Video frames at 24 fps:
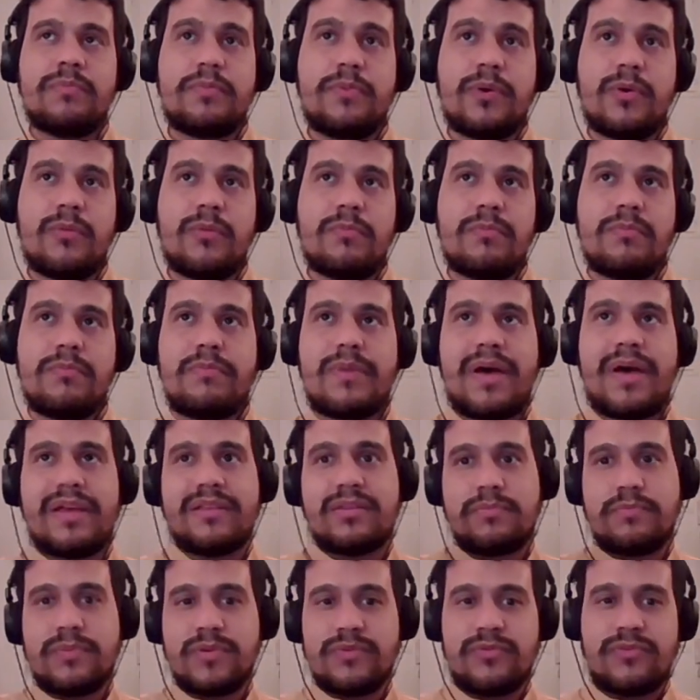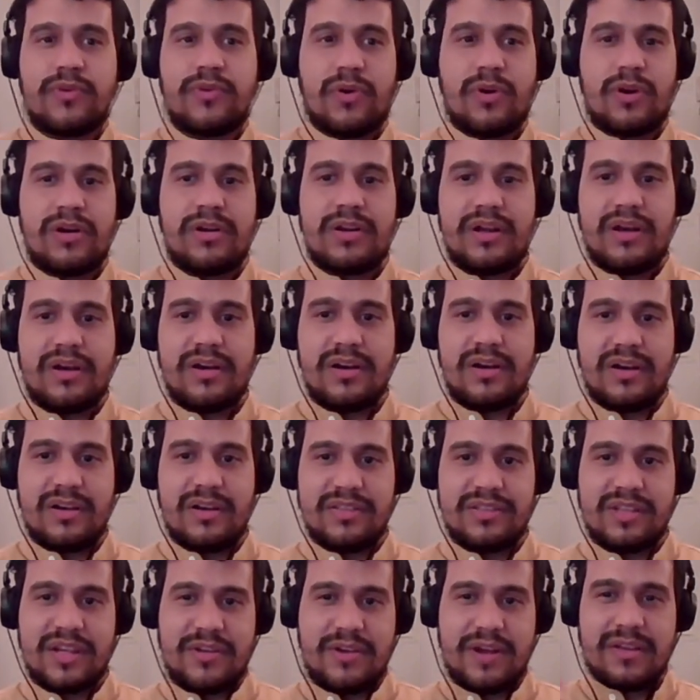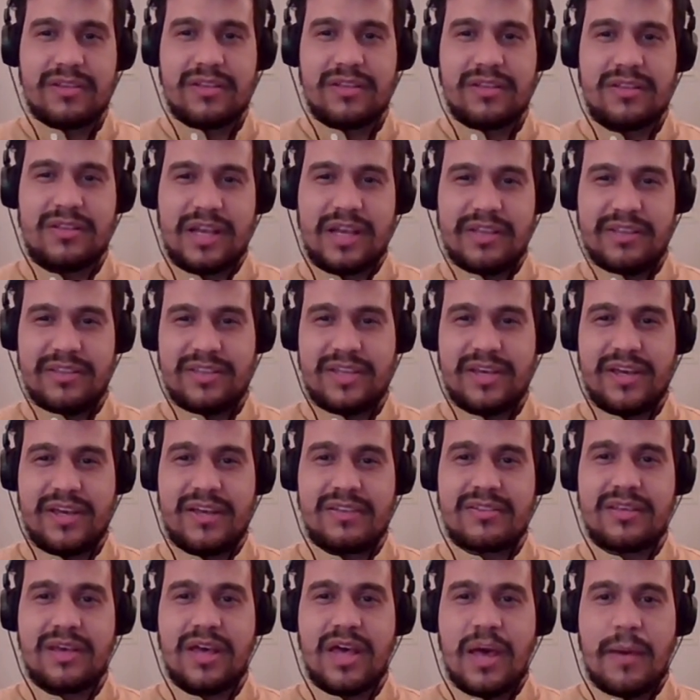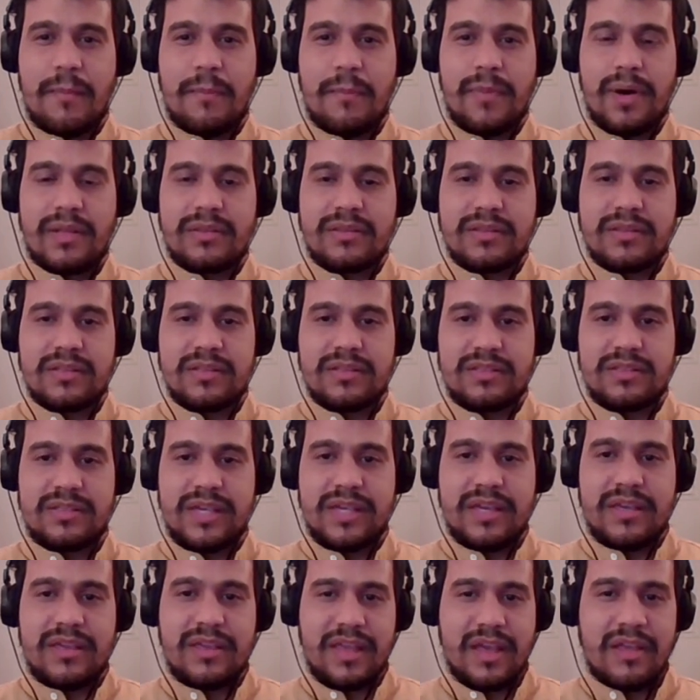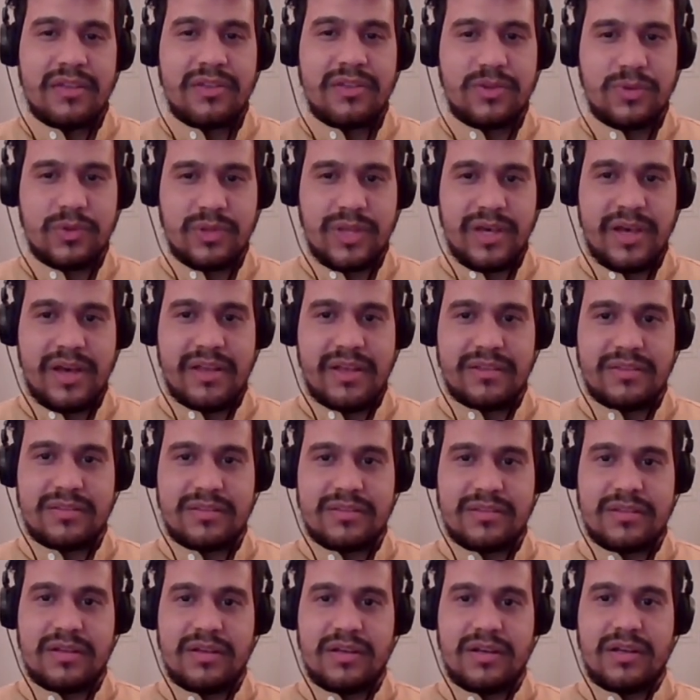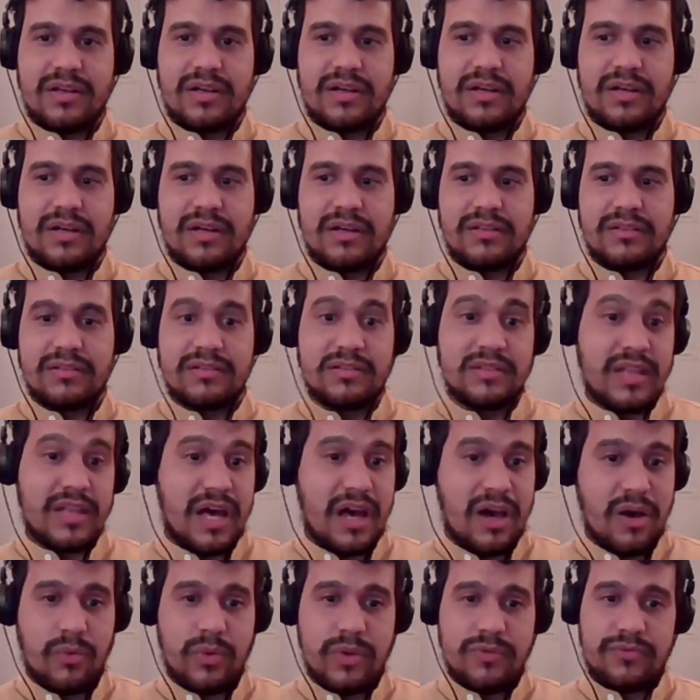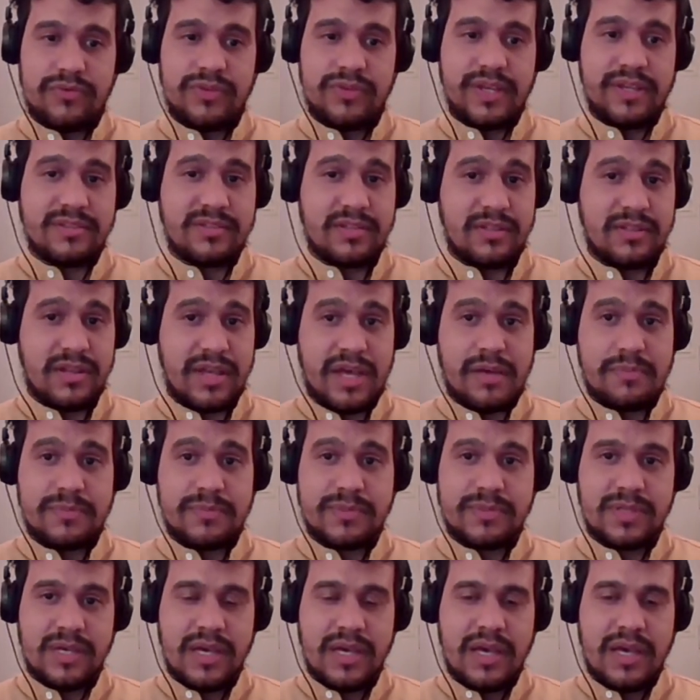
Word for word: people met before uh, directly like that, but they can do that uh, now with dating apps.